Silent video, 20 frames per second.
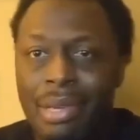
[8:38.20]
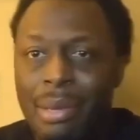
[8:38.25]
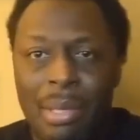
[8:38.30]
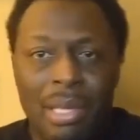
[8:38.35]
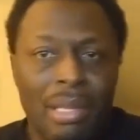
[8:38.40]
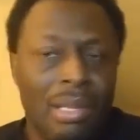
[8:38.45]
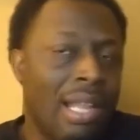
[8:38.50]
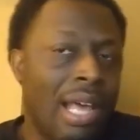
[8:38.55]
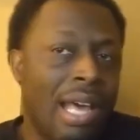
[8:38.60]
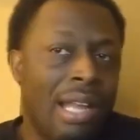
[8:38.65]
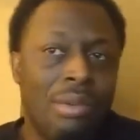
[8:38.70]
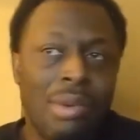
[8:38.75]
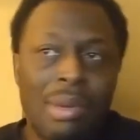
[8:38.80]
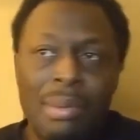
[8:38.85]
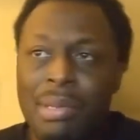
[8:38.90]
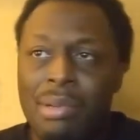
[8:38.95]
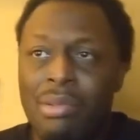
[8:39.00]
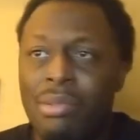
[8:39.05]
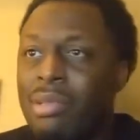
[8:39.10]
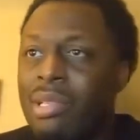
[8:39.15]
I mean, a lot of
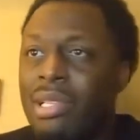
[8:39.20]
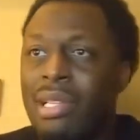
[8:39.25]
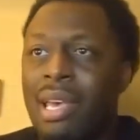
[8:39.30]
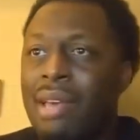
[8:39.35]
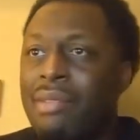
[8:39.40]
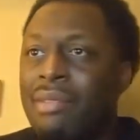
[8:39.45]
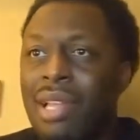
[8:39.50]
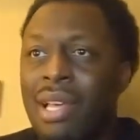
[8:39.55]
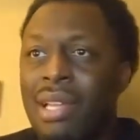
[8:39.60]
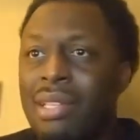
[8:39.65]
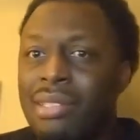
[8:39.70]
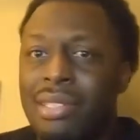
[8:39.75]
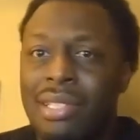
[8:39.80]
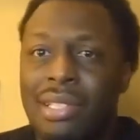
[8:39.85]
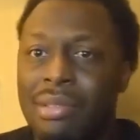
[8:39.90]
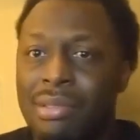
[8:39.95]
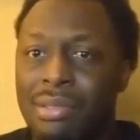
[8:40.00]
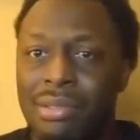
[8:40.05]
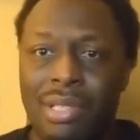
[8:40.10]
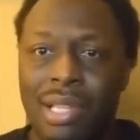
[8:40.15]
women don't really have a lot of
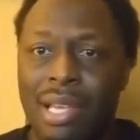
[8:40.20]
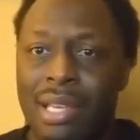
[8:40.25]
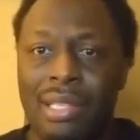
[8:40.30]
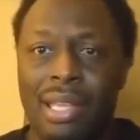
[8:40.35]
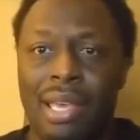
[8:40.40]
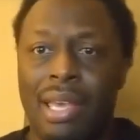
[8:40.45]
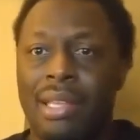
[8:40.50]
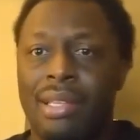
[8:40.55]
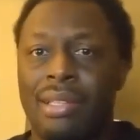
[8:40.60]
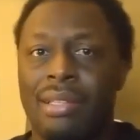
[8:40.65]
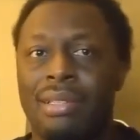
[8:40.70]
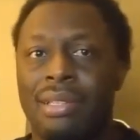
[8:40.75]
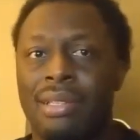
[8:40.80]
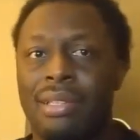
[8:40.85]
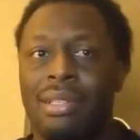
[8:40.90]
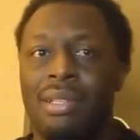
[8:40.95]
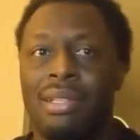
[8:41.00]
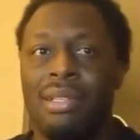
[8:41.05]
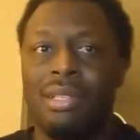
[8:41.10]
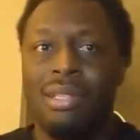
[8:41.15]
skills like that.
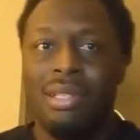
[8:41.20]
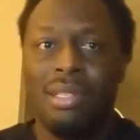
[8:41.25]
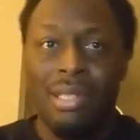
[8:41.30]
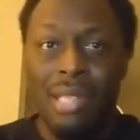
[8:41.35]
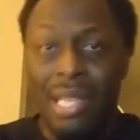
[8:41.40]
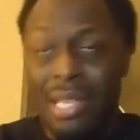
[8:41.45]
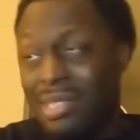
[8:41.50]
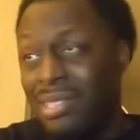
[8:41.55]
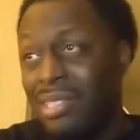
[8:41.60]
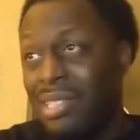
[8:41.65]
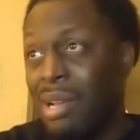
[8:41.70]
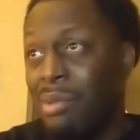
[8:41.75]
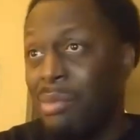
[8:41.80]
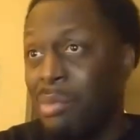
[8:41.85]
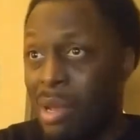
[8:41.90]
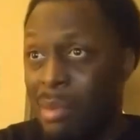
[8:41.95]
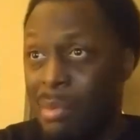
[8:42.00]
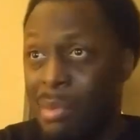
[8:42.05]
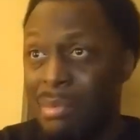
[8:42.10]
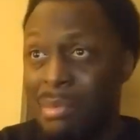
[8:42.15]
There's
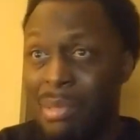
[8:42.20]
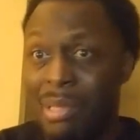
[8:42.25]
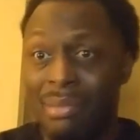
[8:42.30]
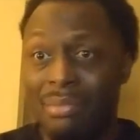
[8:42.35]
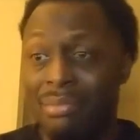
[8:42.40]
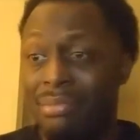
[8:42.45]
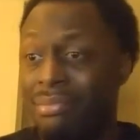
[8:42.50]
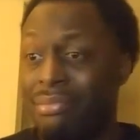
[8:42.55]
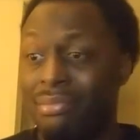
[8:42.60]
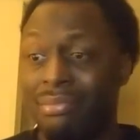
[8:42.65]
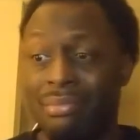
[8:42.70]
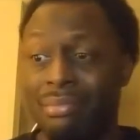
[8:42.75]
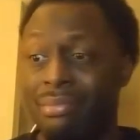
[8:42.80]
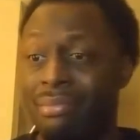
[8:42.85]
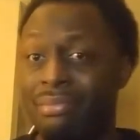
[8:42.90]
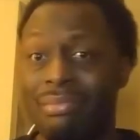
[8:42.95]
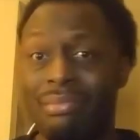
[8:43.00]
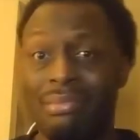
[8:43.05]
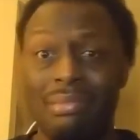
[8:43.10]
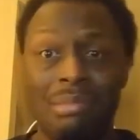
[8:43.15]
some women, but
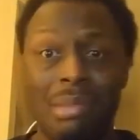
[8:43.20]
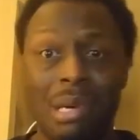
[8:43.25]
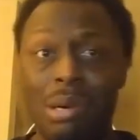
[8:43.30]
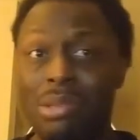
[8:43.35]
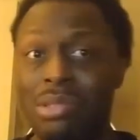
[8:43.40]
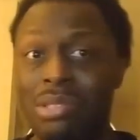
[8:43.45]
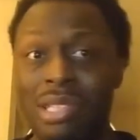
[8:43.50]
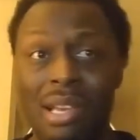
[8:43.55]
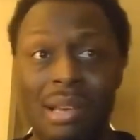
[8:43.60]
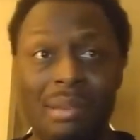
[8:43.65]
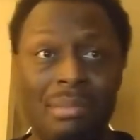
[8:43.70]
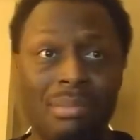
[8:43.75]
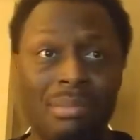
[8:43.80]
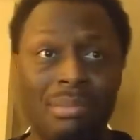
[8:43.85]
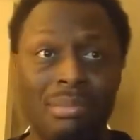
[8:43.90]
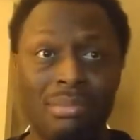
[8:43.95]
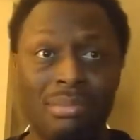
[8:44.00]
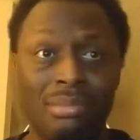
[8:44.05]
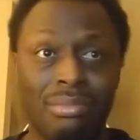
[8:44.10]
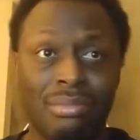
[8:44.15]
most
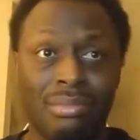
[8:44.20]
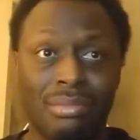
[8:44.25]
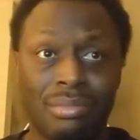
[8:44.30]
women